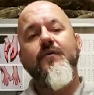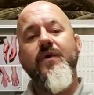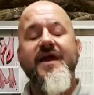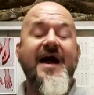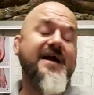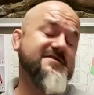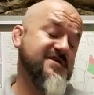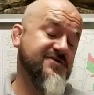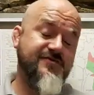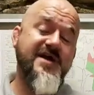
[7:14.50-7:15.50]
We had
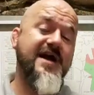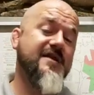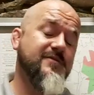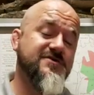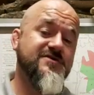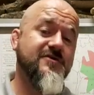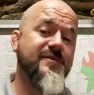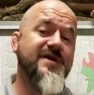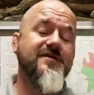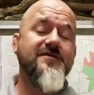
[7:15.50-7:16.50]
three animals
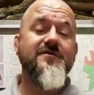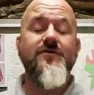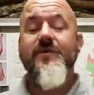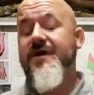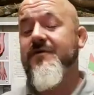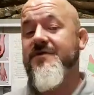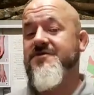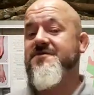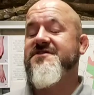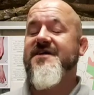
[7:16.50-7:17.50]
come in the other week,
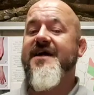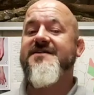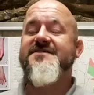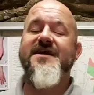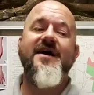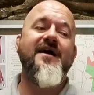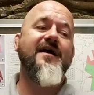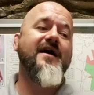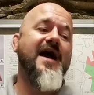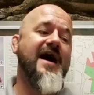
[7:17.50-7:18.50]
which we sexed,
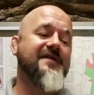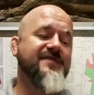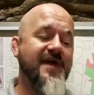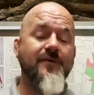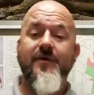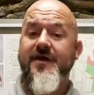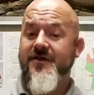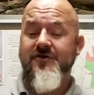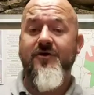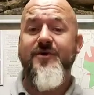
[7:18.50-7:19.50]
uh, and they were
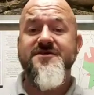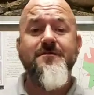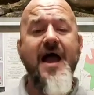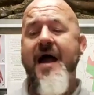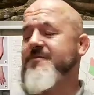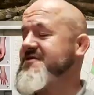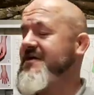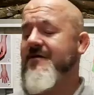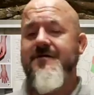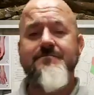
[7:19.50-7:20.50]
enormous,
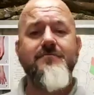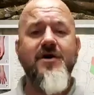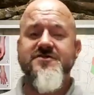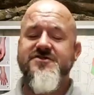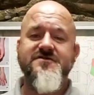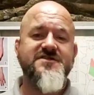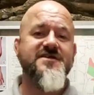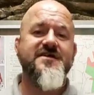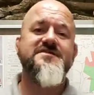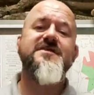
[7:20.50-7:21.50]
absolutely monstrous
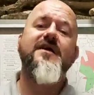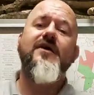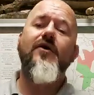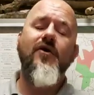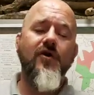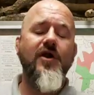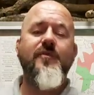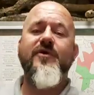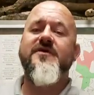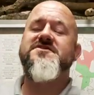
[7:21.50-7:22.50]
things, all
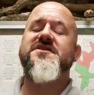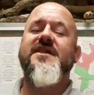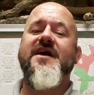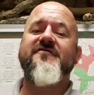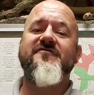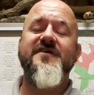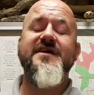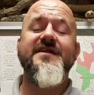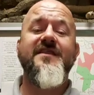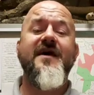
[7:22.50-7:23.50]
approaching nine
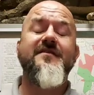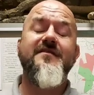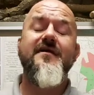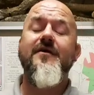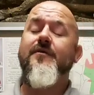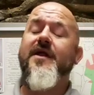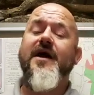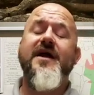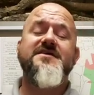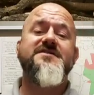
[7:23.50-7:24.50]
feet in length. When
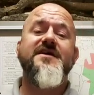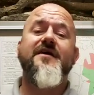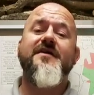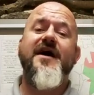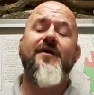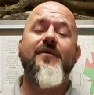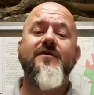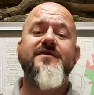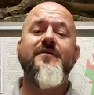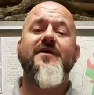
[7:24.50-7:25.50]
I asked the owner how
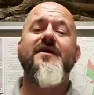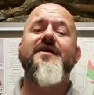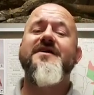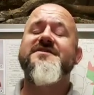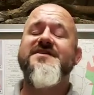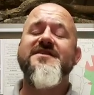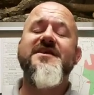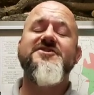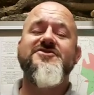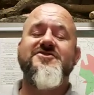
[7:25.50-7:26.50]
old they were, he said
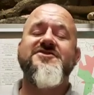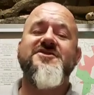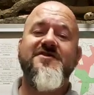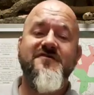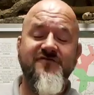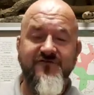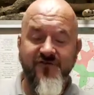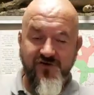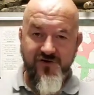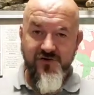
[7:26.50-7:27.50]
they'd just turned
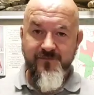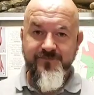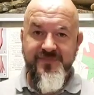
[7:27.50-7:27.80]
four.